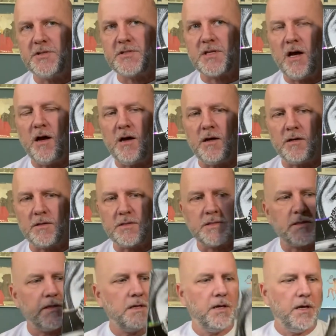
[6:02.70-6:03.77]
songs,
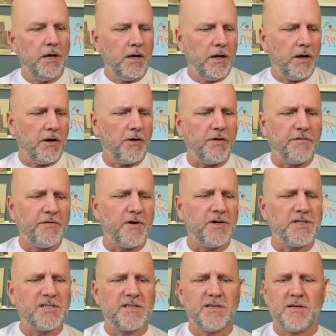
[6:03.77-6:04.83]
or
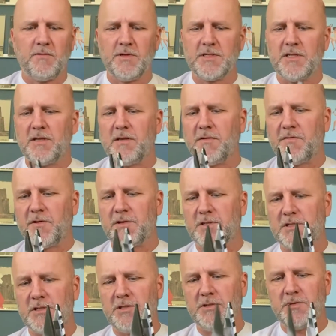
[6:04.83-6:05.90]
was it the
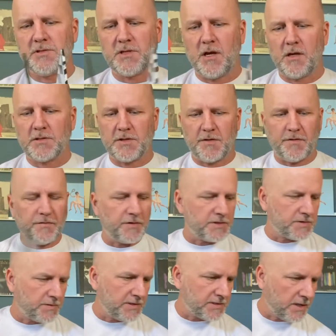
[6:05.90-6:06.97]
first 2 songs or the
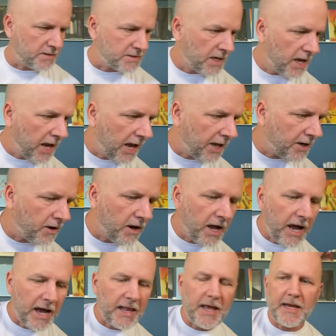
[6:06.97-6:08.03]
first 3 songs? I don't know.
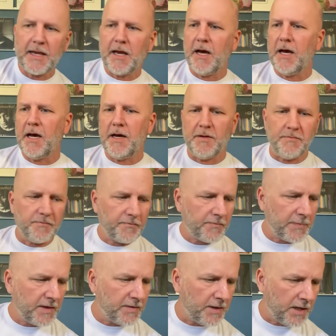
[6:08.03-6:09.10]
I like
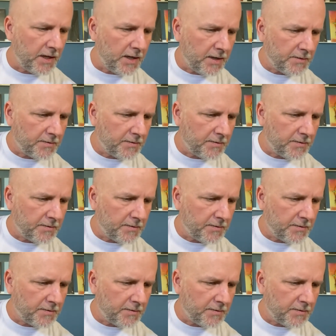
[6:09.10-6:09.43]
the